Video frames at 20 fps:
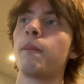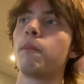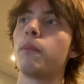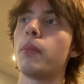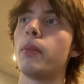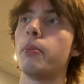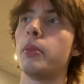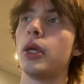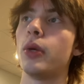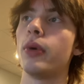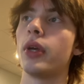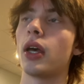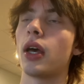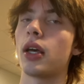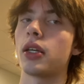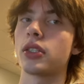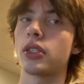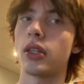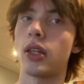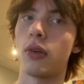Mew
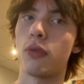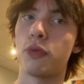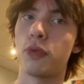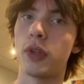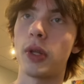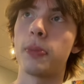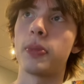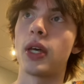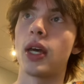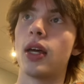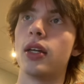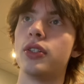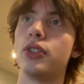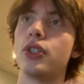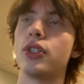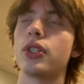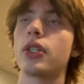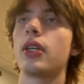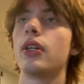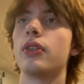EX, and then flipped heads,
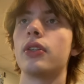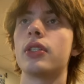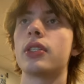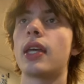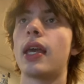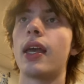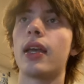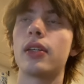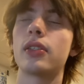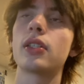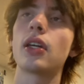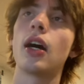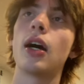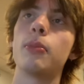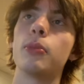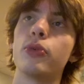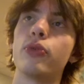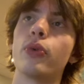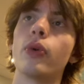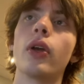just killed his Kangaskhan
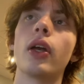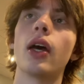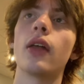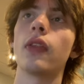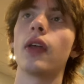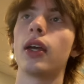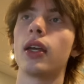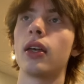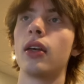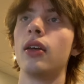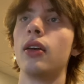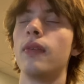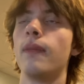before he had, like,